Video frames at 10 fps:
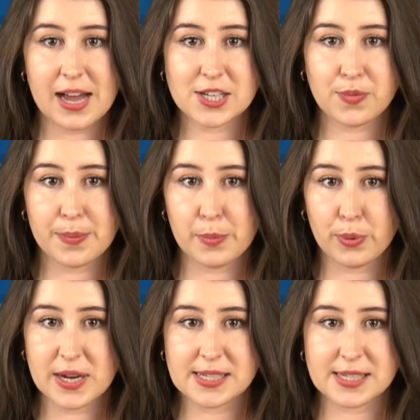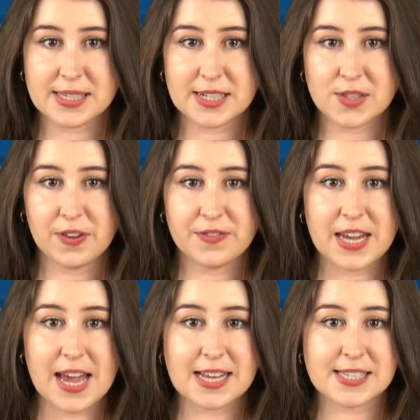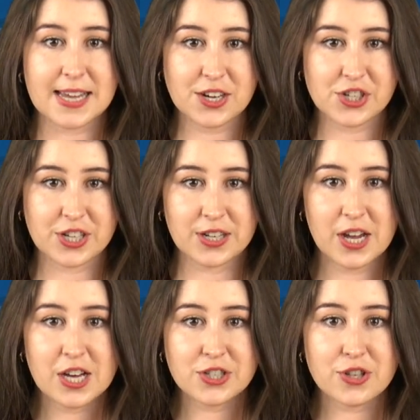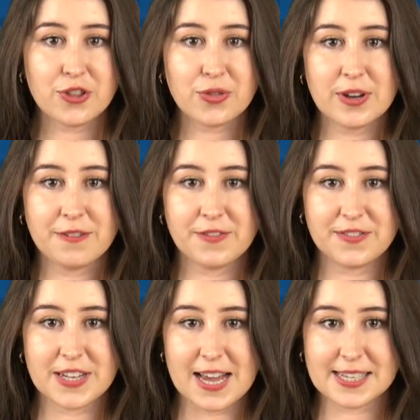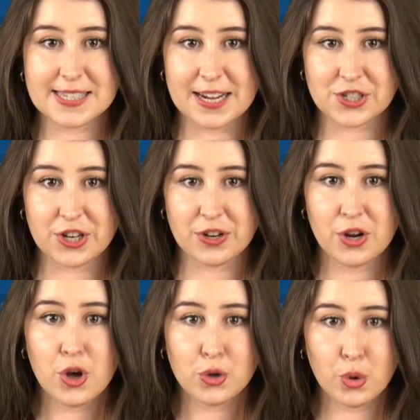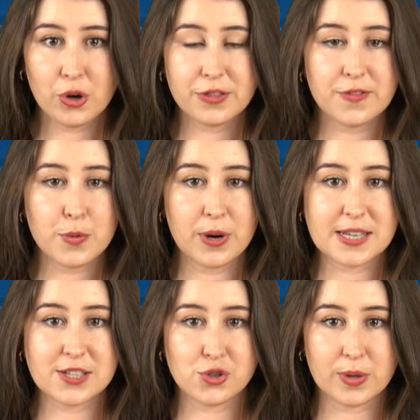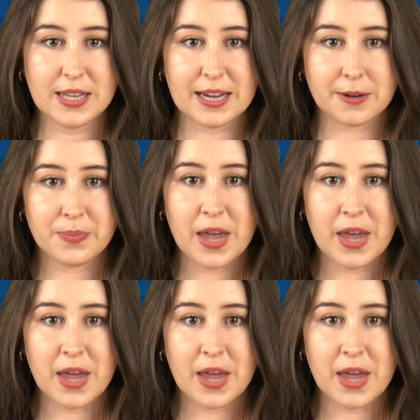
lies from the present 650S section to the 350S section, north of the present drilling,